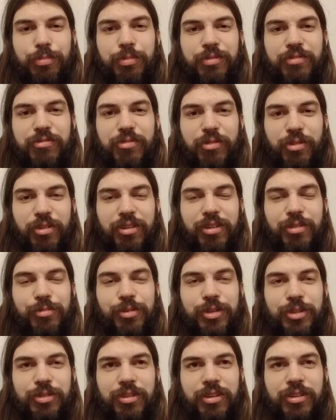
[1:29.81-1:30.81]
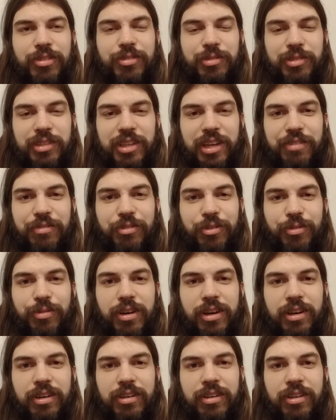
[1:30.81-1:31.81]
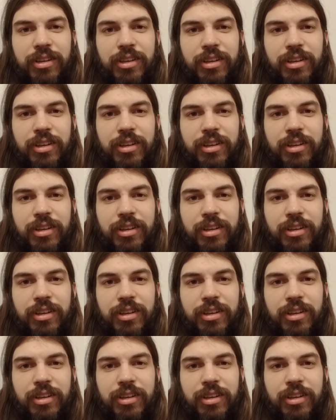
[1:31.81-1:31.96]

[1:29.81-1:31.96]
of 4, and we struggled with that for a while.